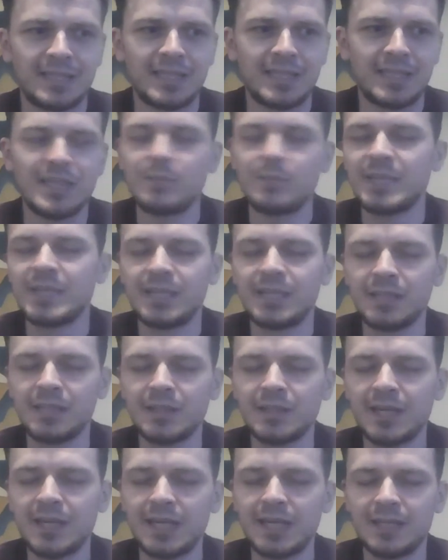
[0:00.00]
in the
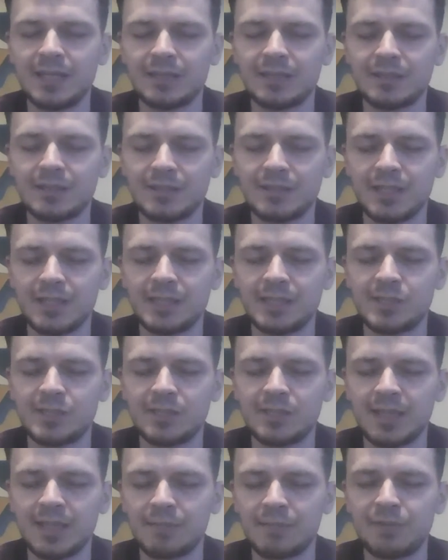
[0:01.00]
beginning,
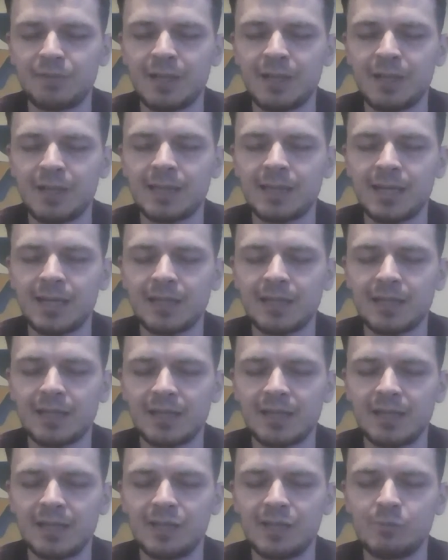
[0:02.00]
it felt like
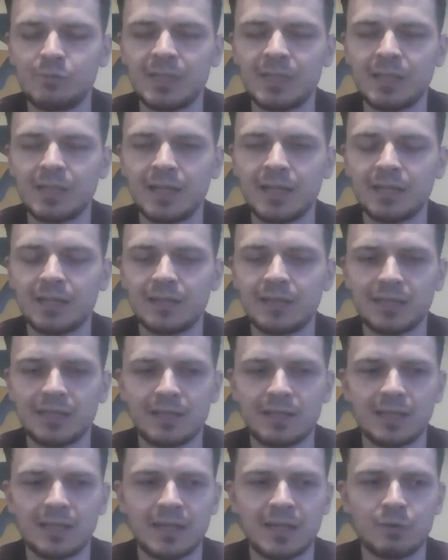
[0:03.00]
a little bit like
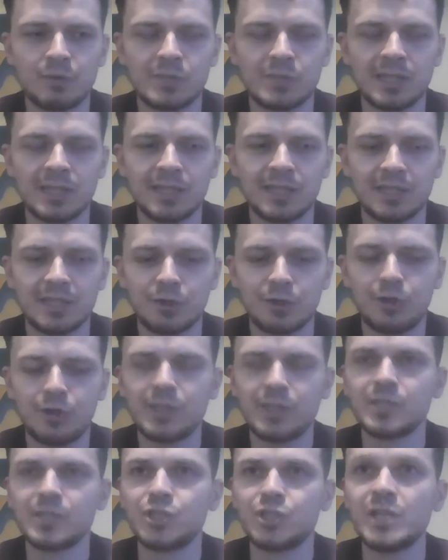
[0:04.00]
I was like
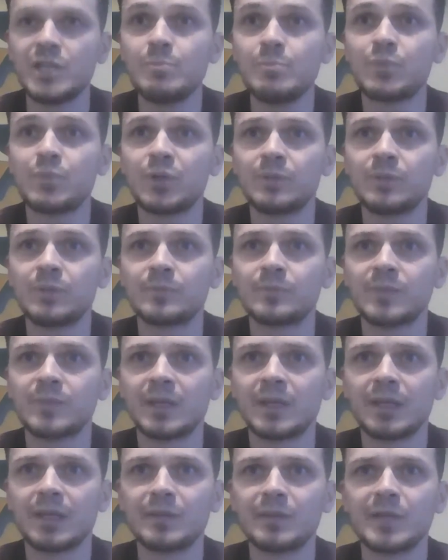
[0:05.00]
herding sheep,
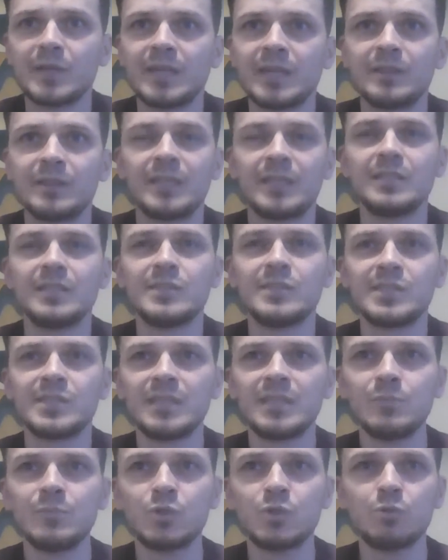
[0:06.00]
and they didn't
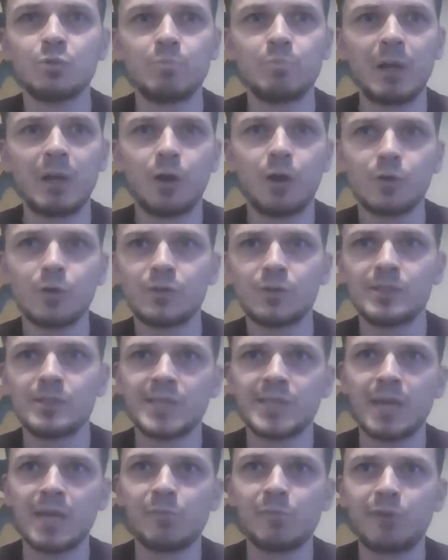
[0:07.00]
seem to belong to
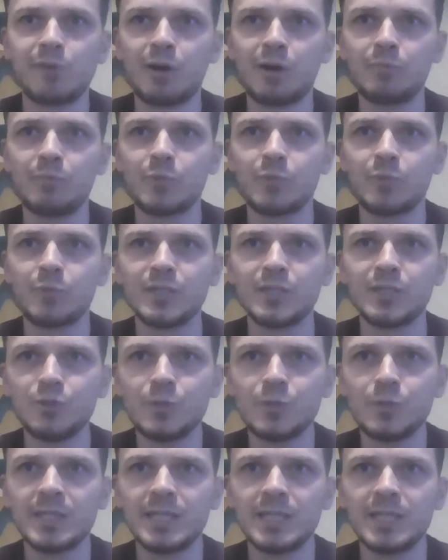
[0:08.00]
the same farm, but I
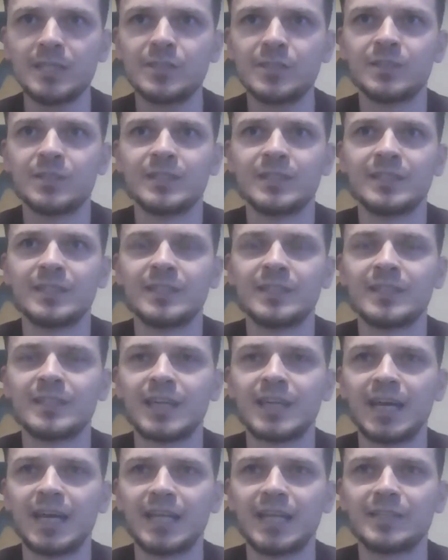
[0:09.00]
knew they did.
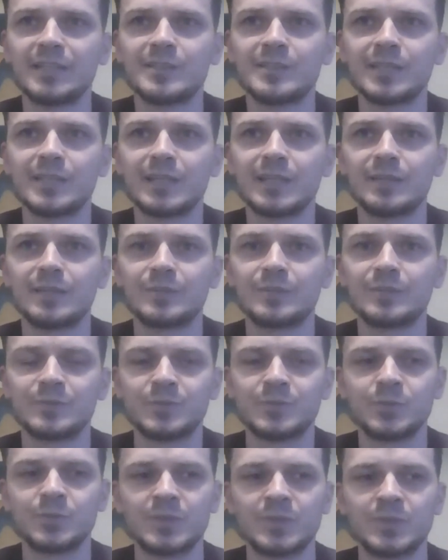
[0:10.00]
And so
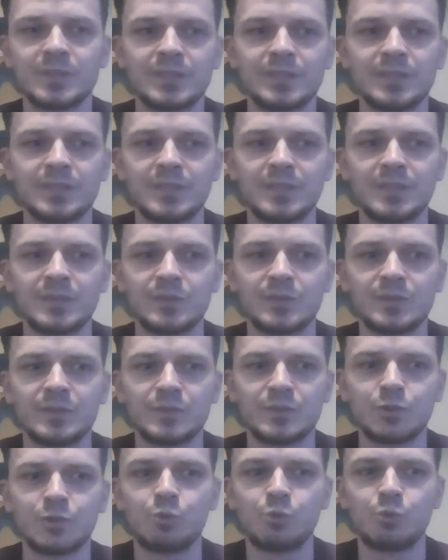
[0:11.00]

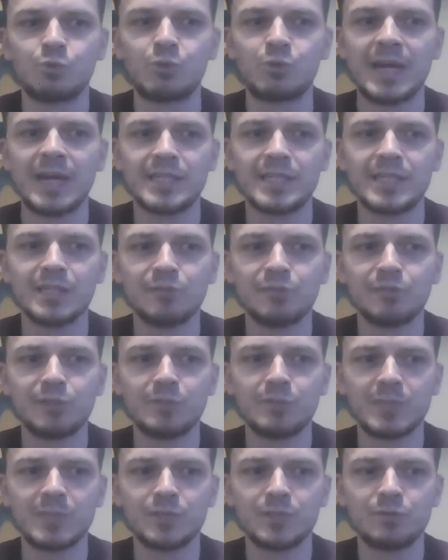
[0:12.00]
writing the
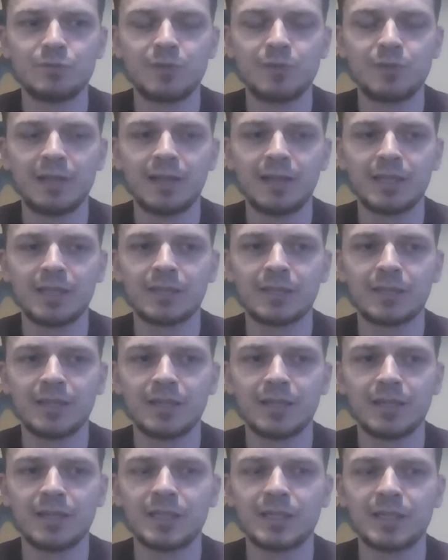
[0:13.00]
film, I just felt like
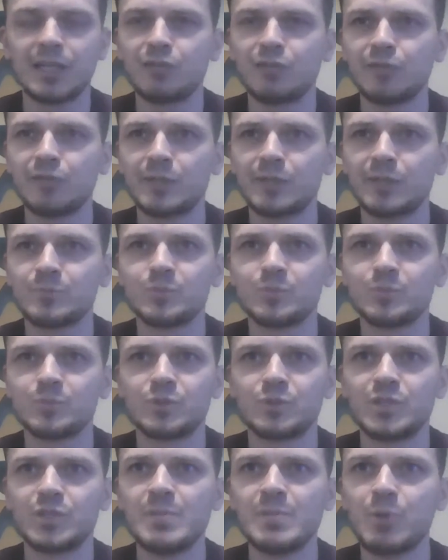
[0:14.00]
a kind of a
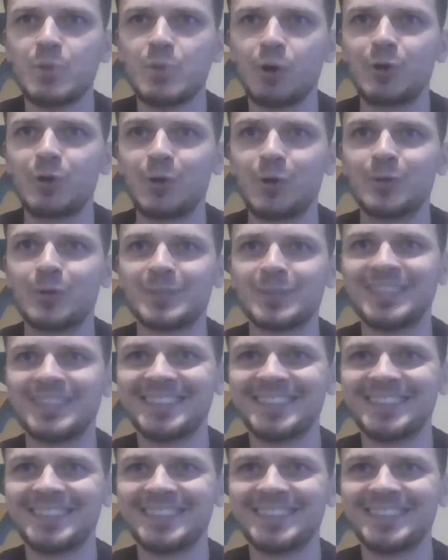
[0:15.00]
sheep herder.